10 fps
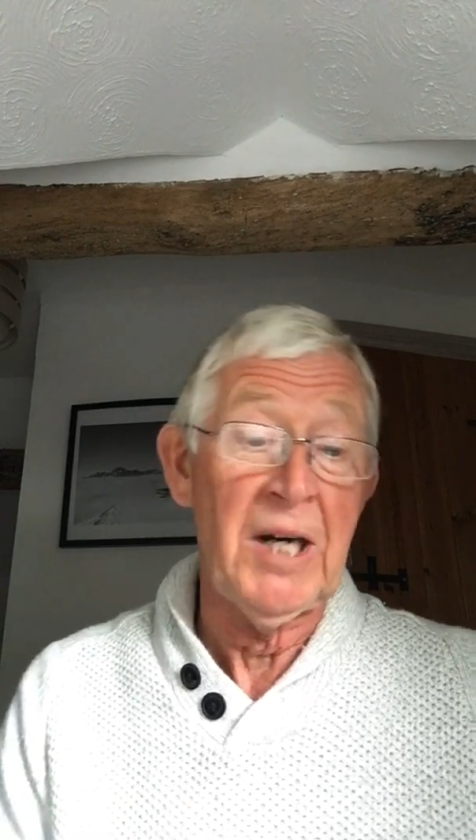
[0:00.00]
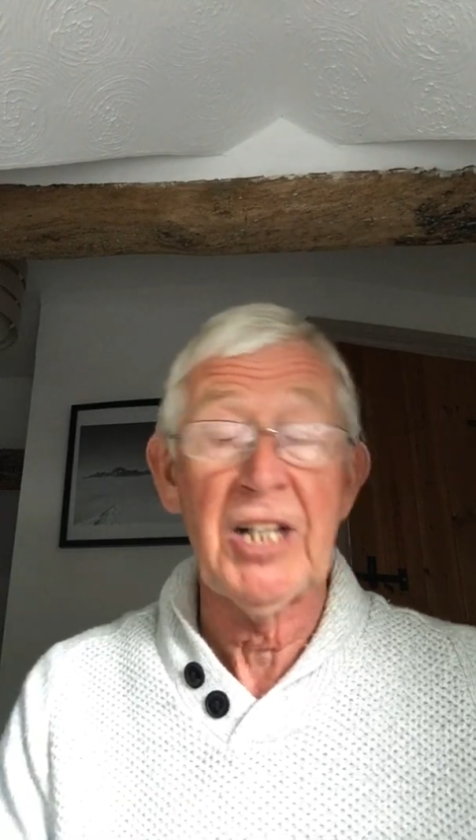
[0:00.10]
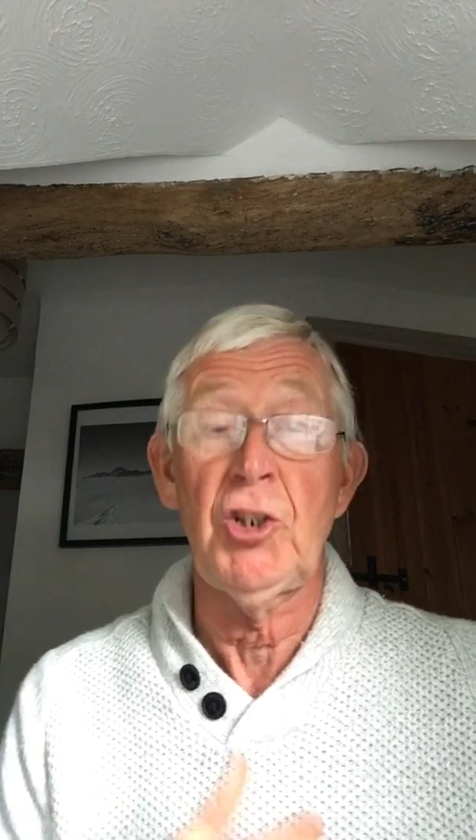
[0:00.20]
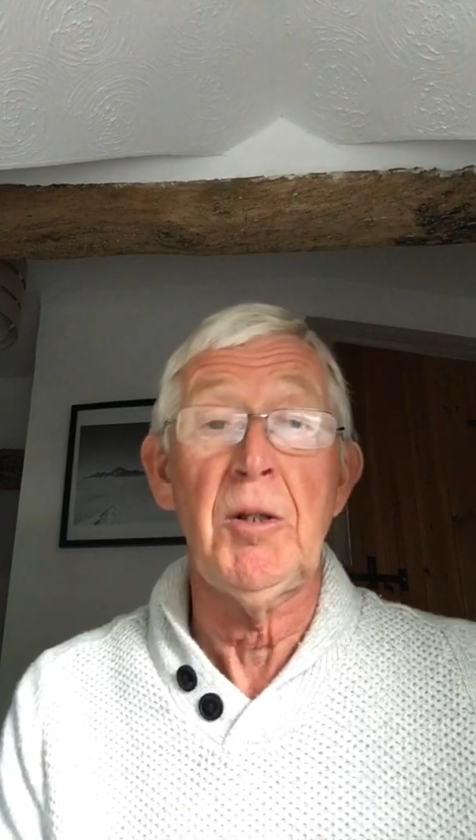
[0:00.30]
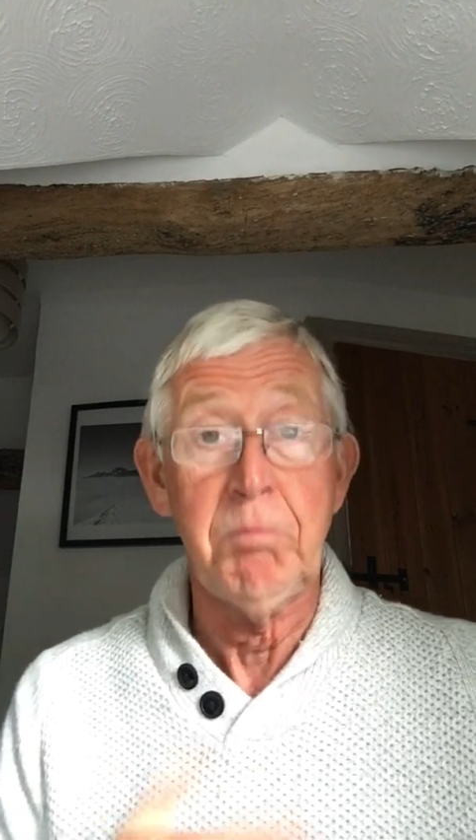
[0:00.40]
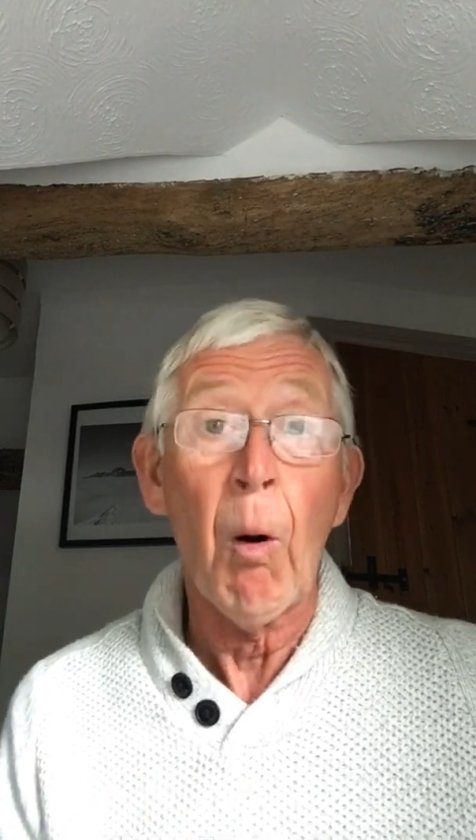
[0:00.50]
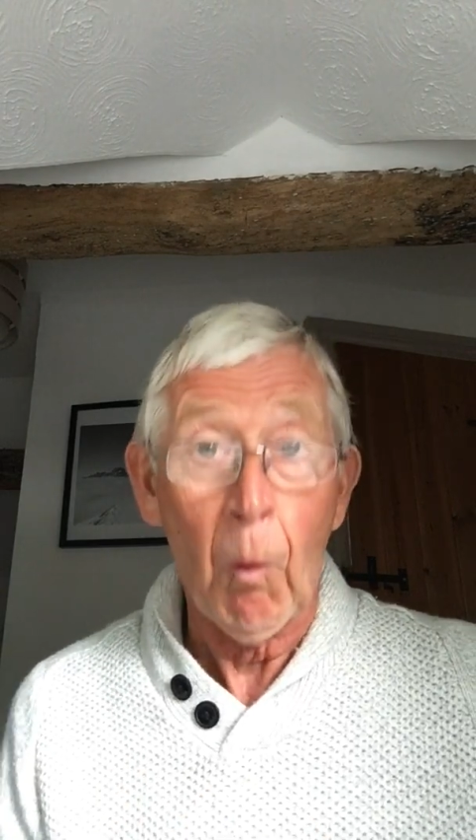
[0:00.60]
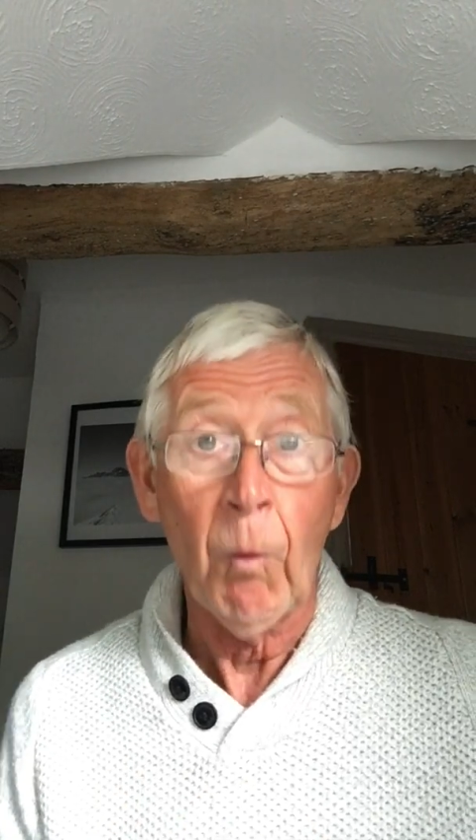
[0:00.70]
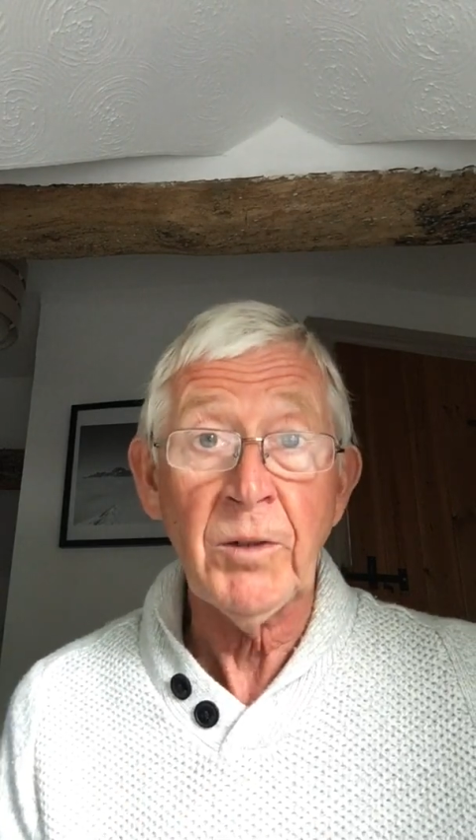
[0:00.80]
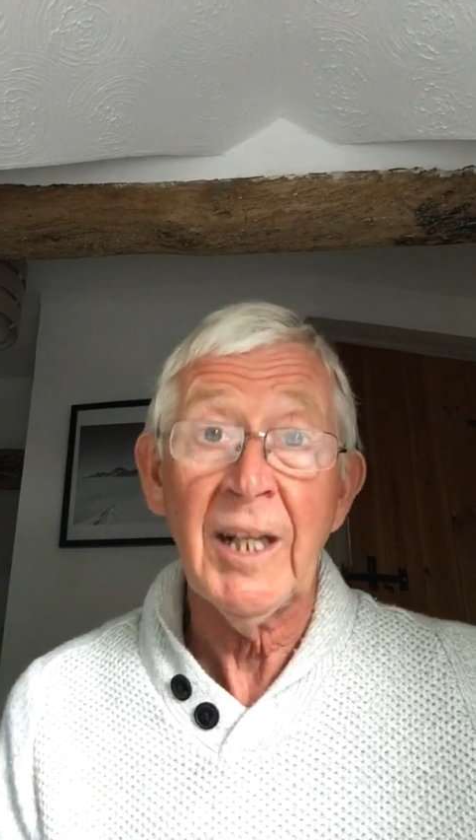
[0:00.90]
actually
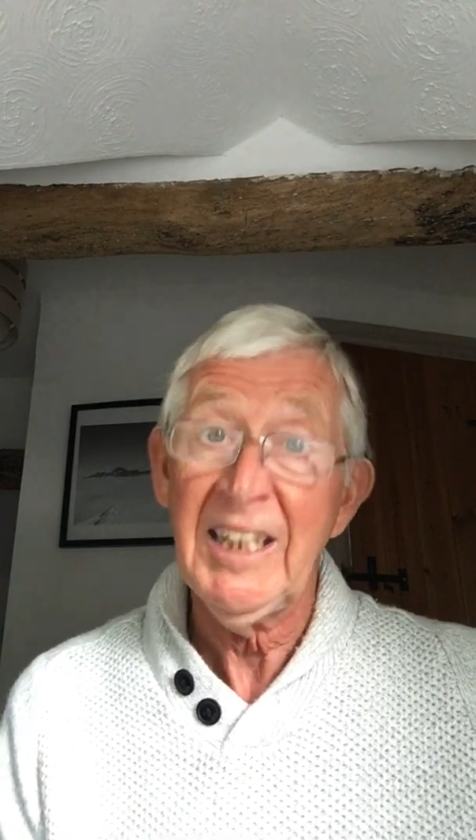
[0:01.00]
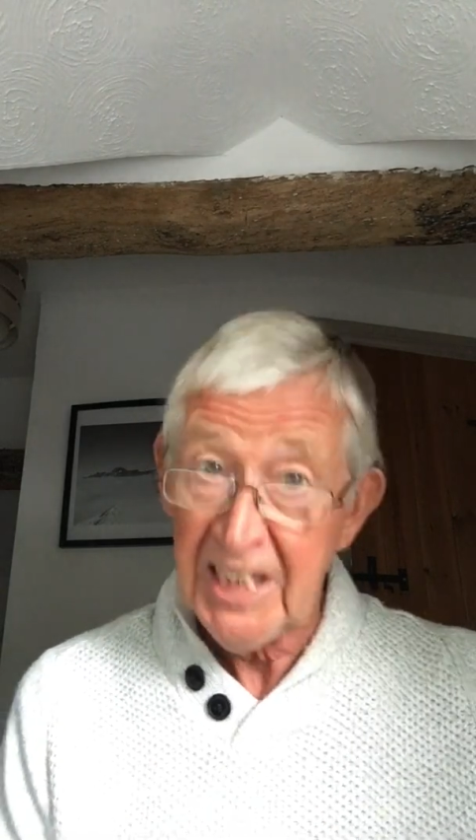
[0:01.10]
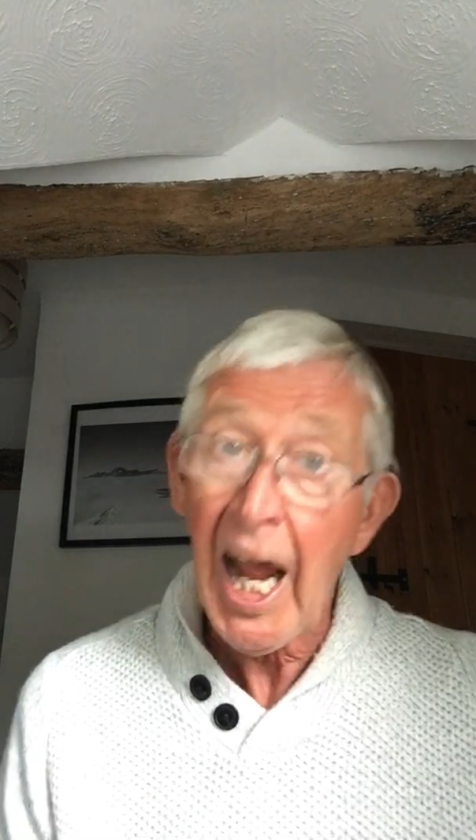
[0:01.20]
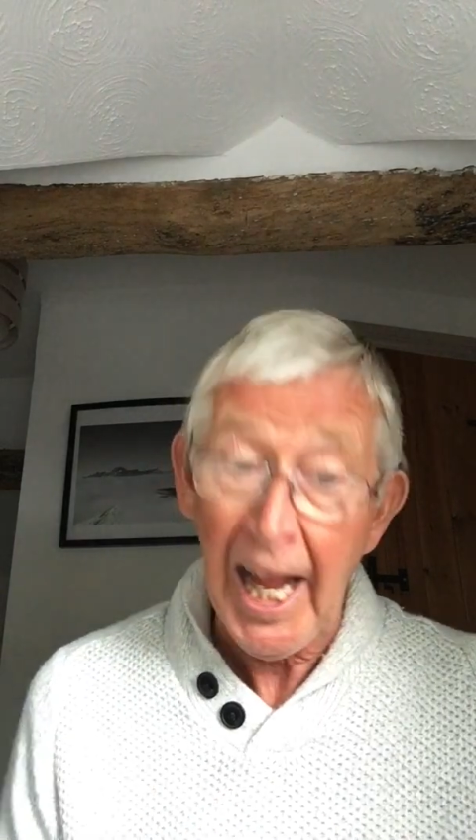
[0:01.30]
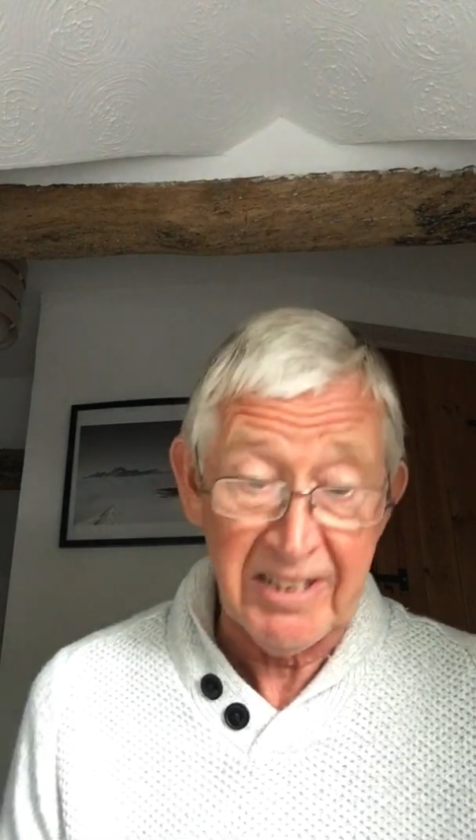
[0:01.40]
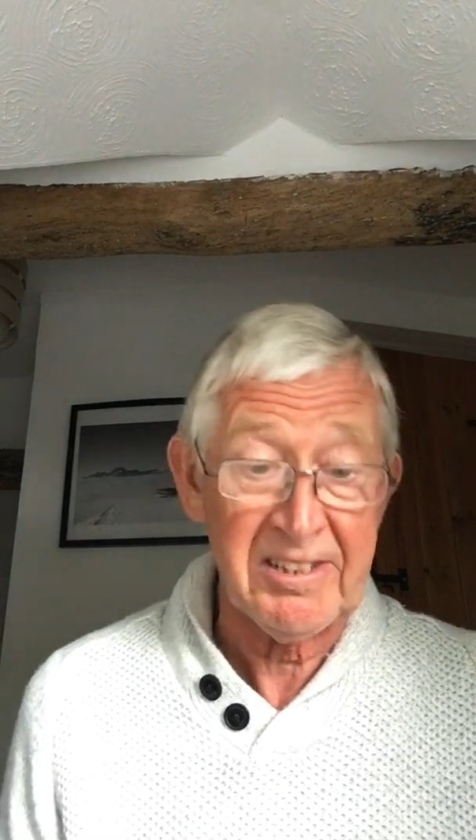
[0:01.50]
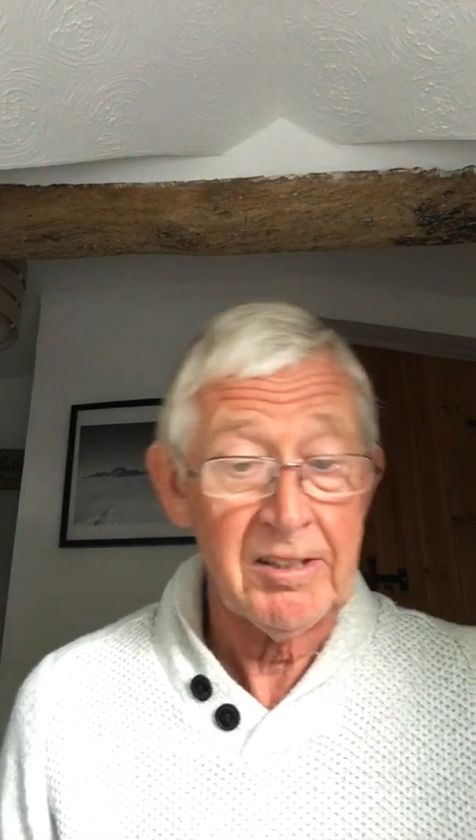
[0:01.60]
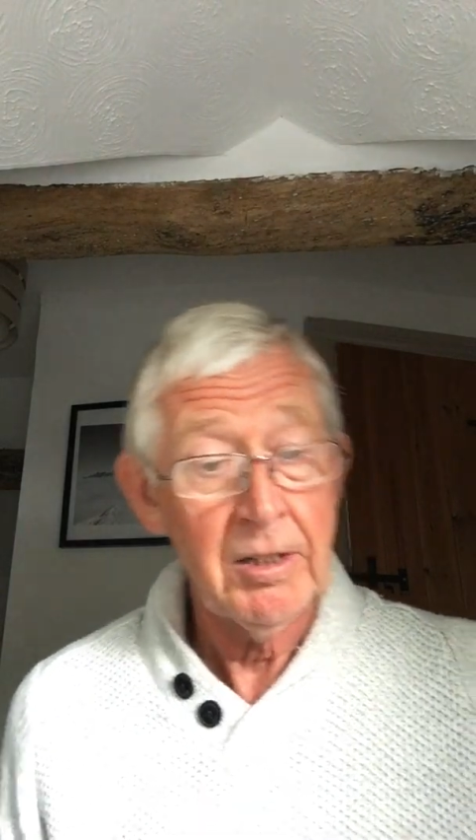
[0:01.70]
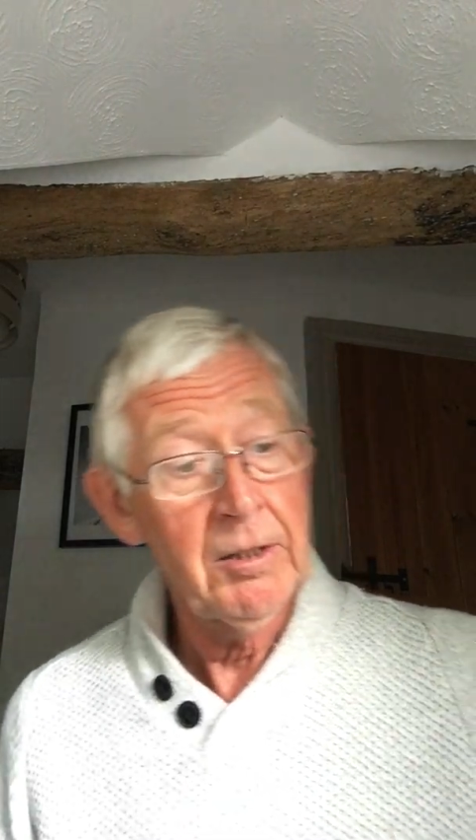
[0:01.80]
born, yes.